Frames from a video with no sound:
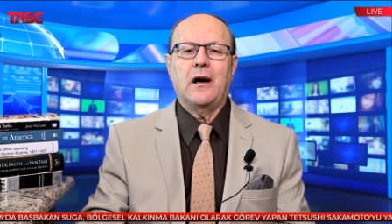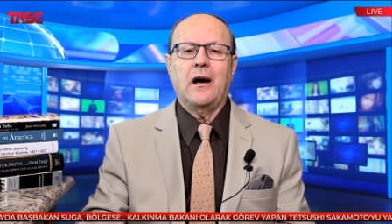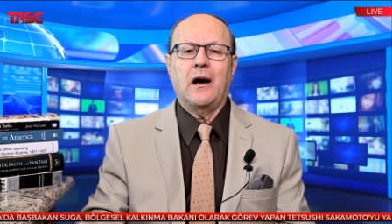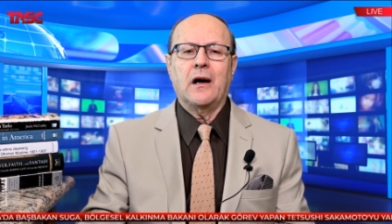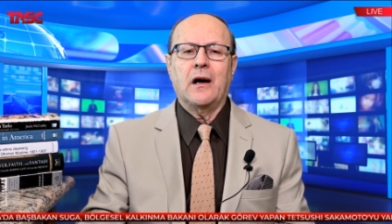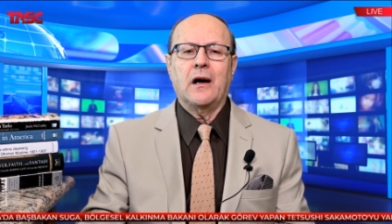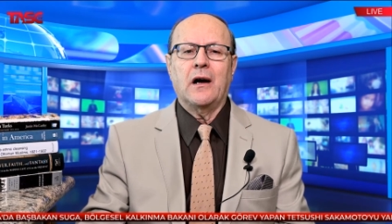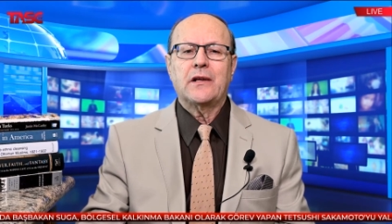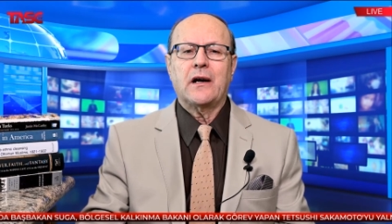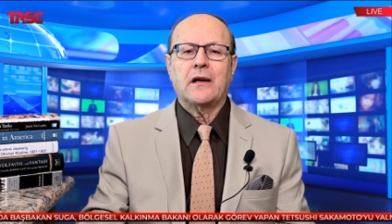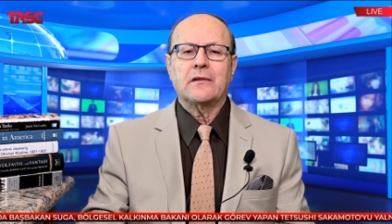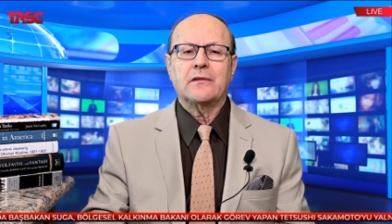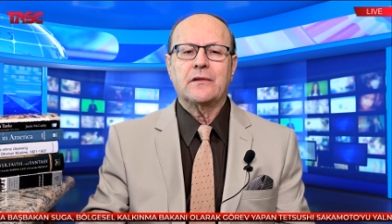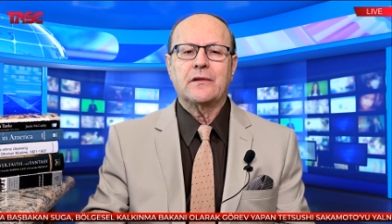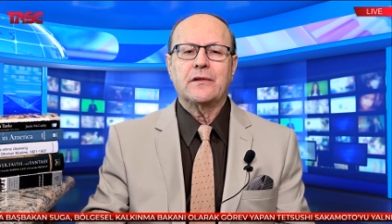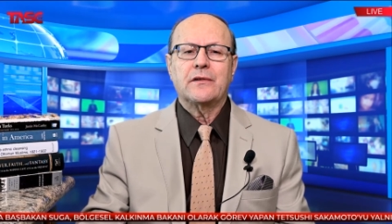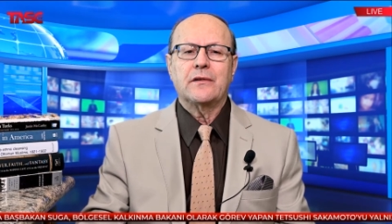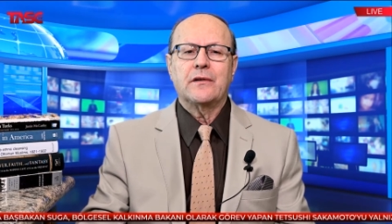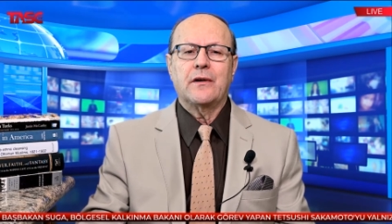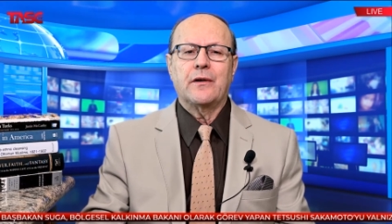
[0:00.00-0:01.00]

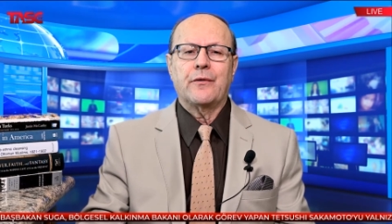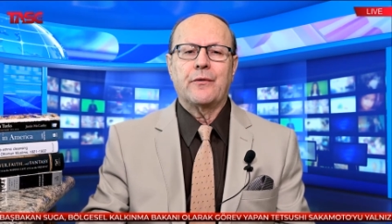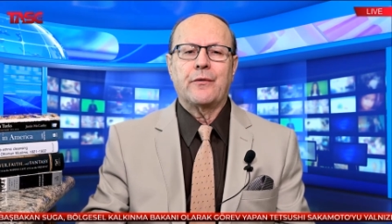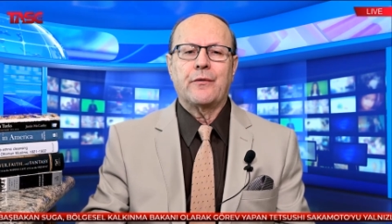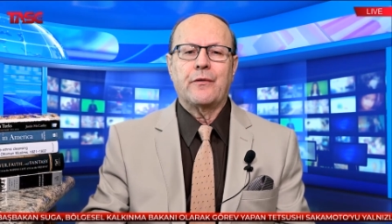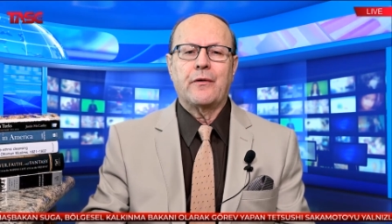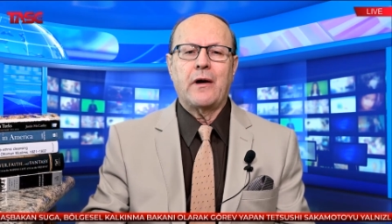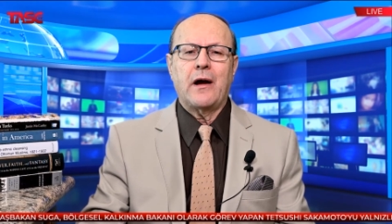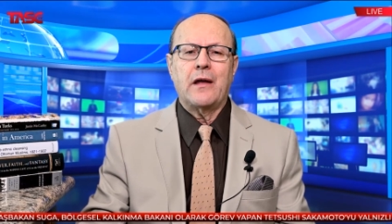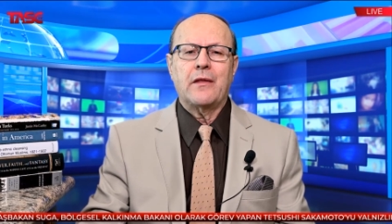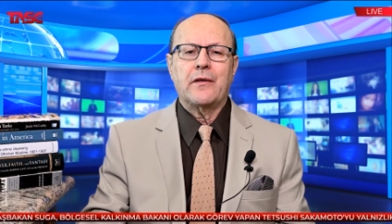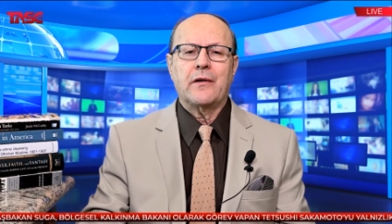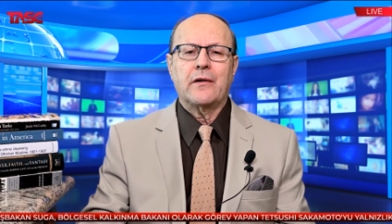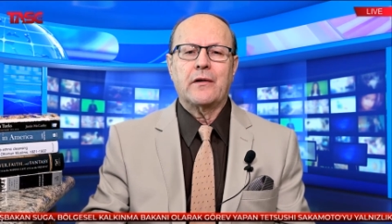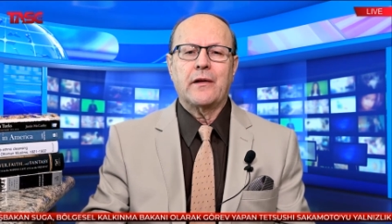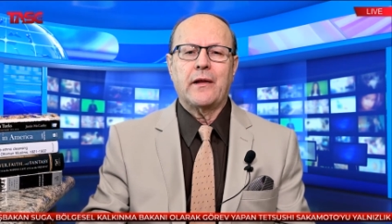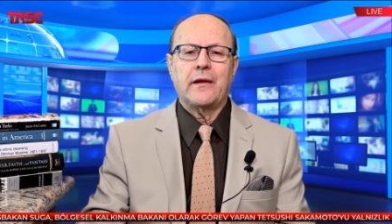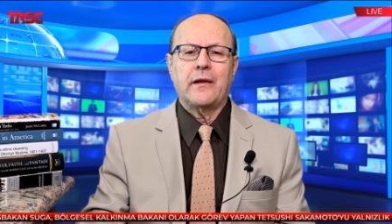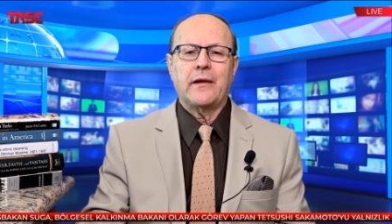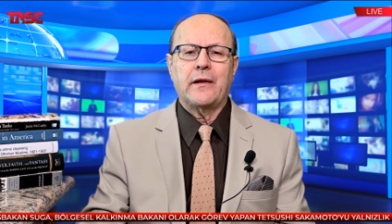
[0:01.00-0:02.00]
Entente
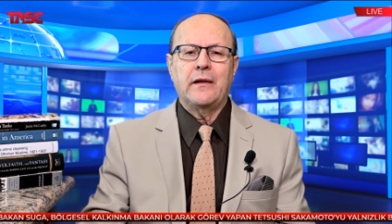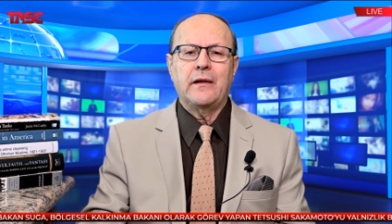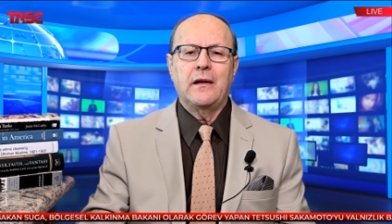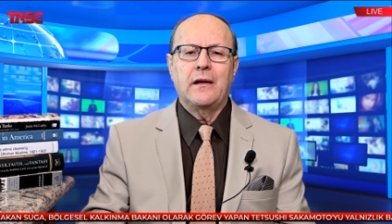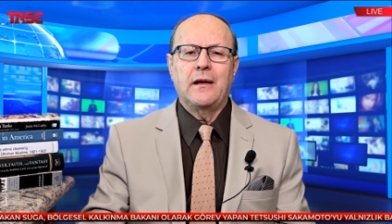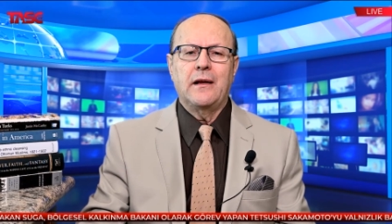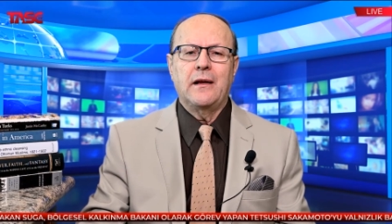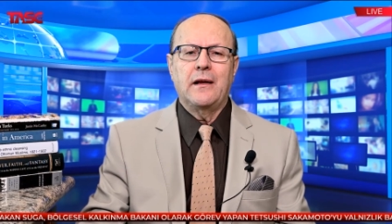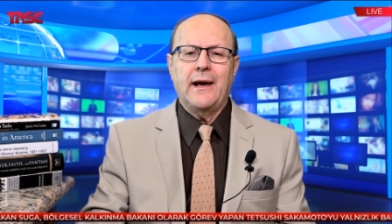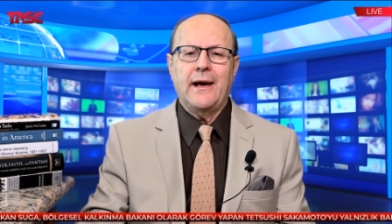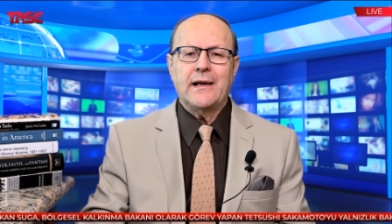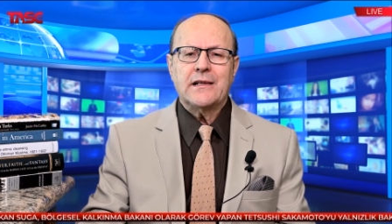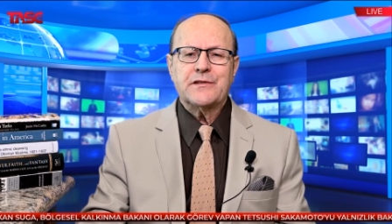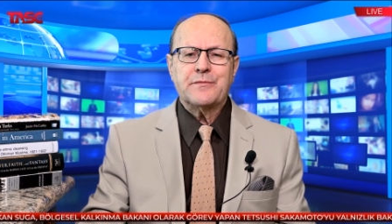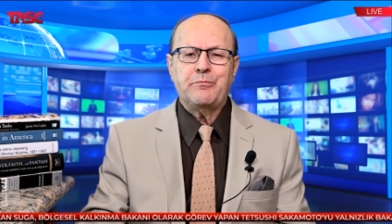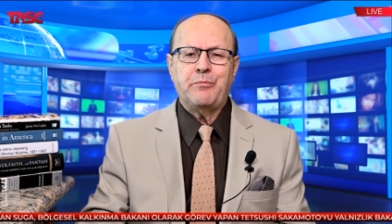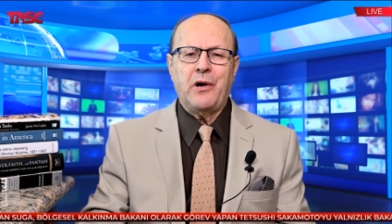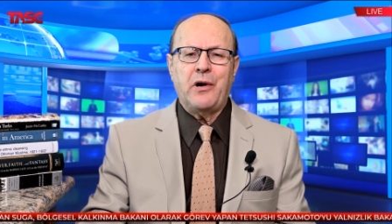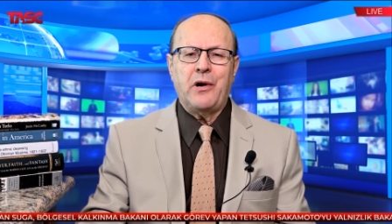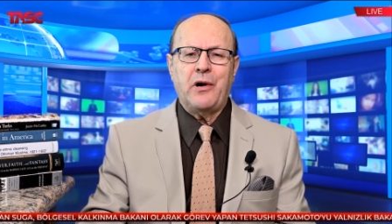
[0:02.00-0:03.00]
rather than as
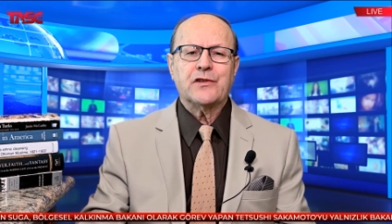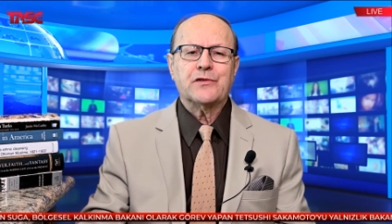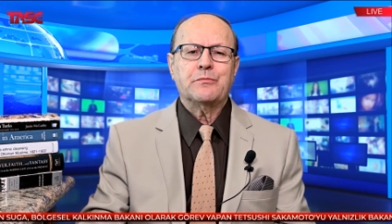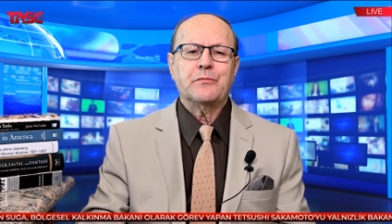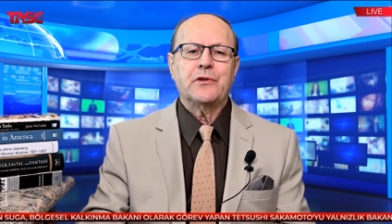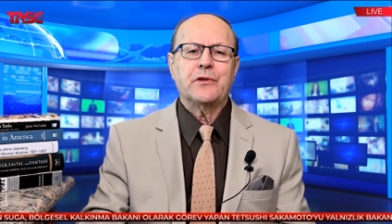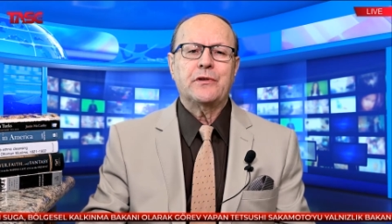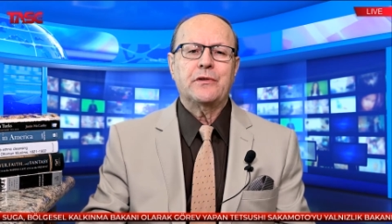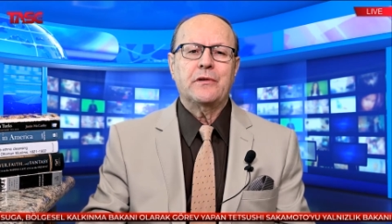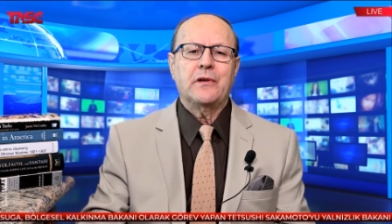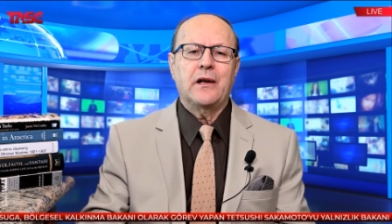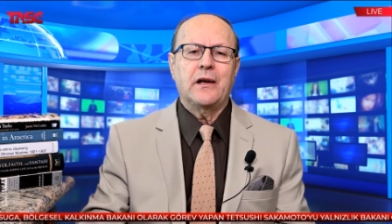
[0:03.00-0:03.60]
punishment